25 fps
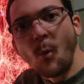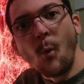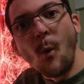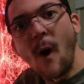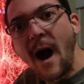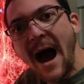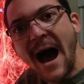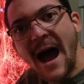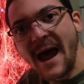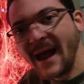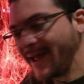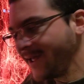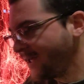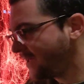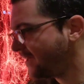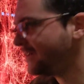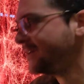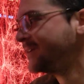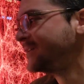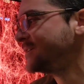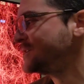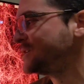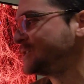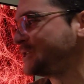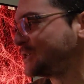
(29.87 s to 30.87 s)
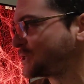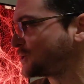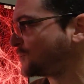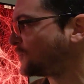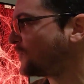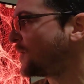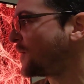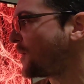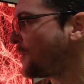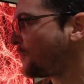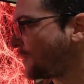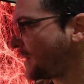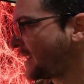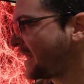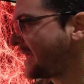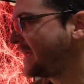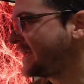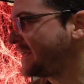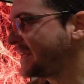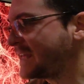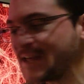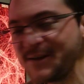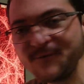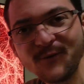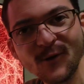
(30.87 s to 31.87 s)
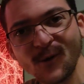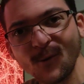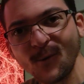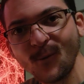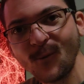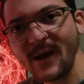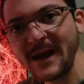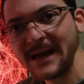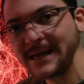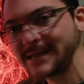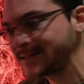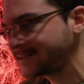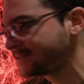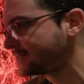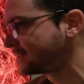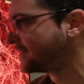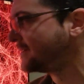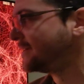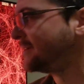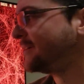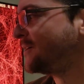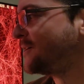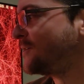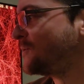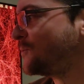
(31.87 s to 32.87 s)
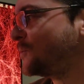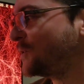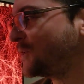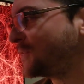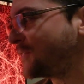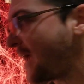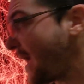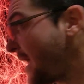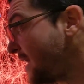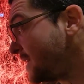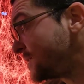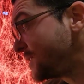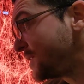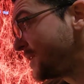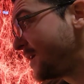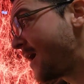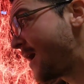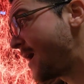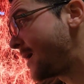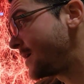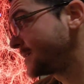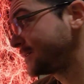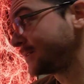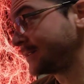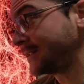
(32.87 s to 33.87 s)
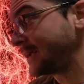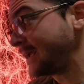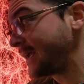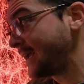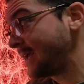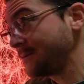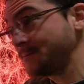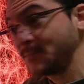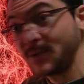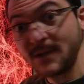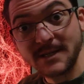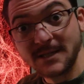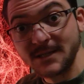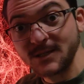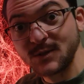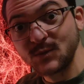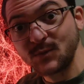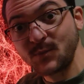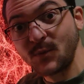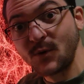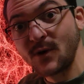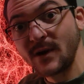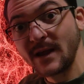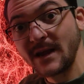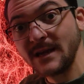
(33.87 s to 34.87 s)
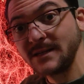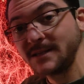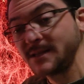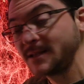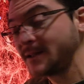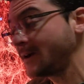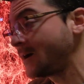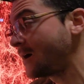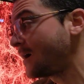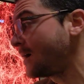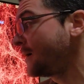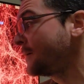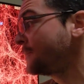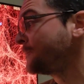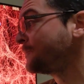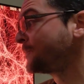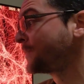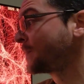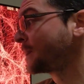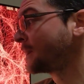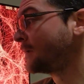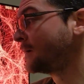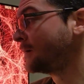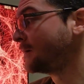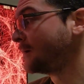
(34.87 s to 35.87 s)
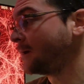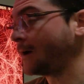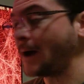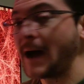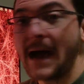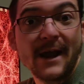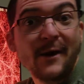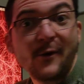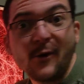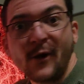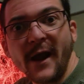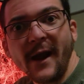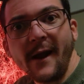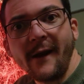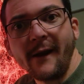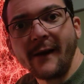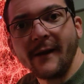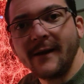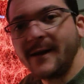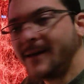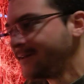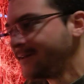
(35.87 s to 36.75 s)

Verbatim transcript: why you just want to play Evil West with HDR so the game doesn't support HDR I don't care